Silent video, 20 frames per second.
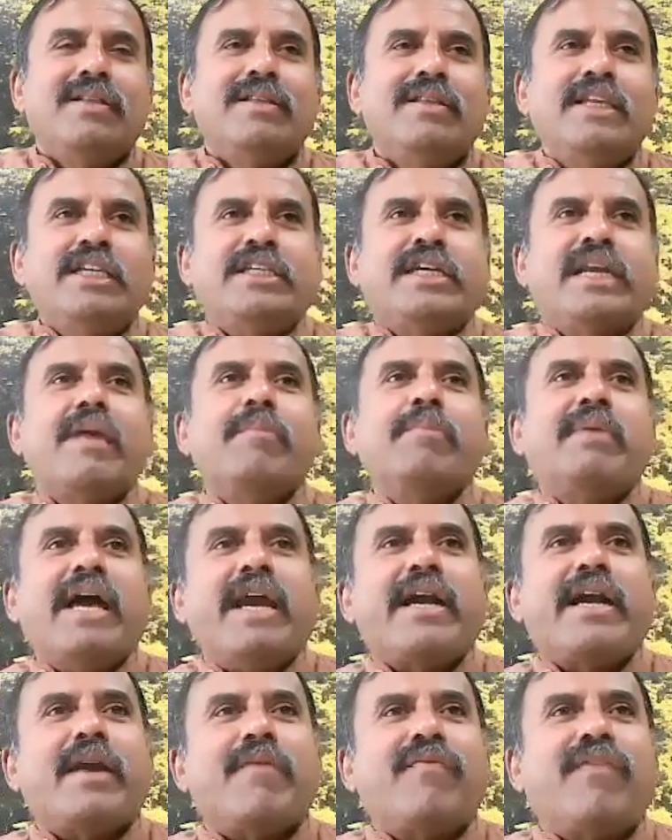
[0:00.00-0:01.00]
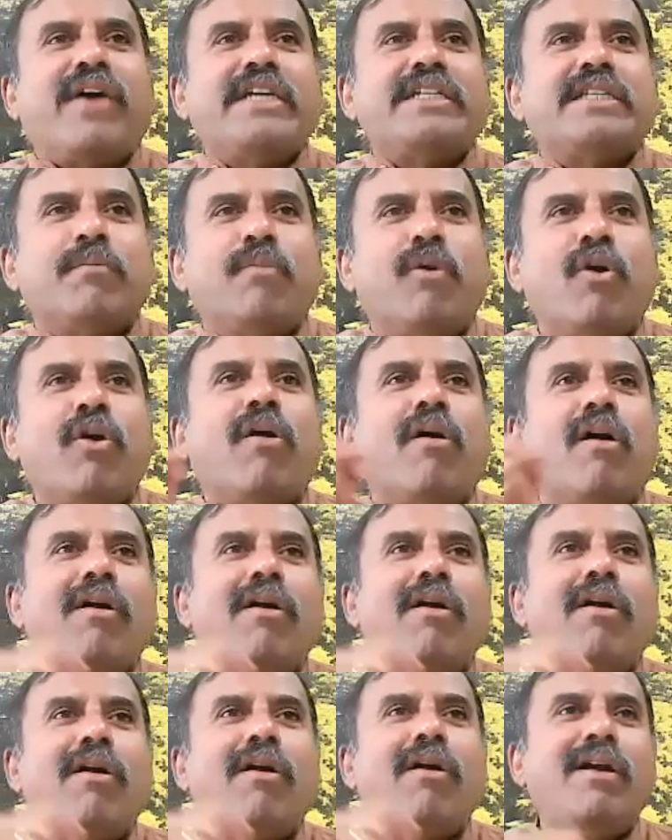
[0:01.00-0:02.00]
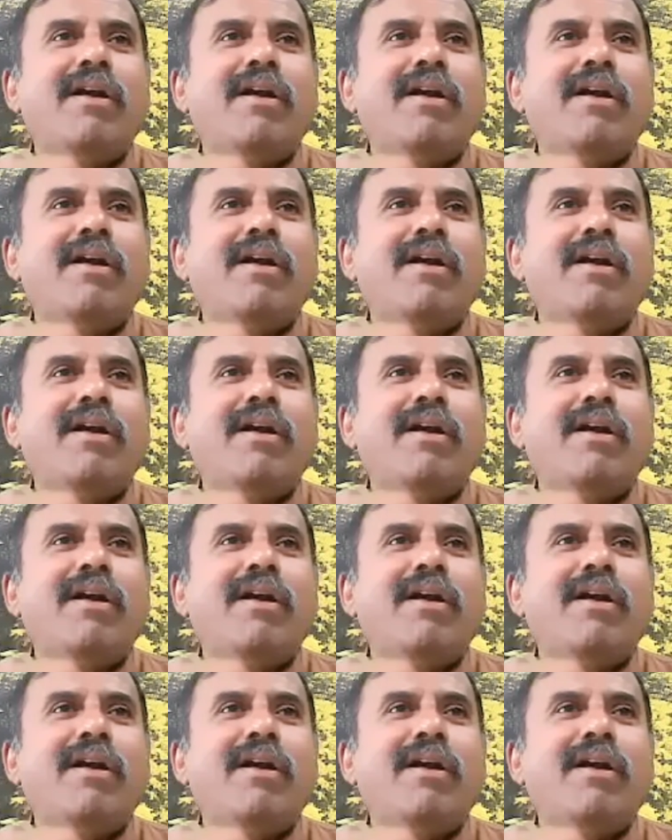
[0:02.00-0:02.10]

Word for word: This dream character finds a book called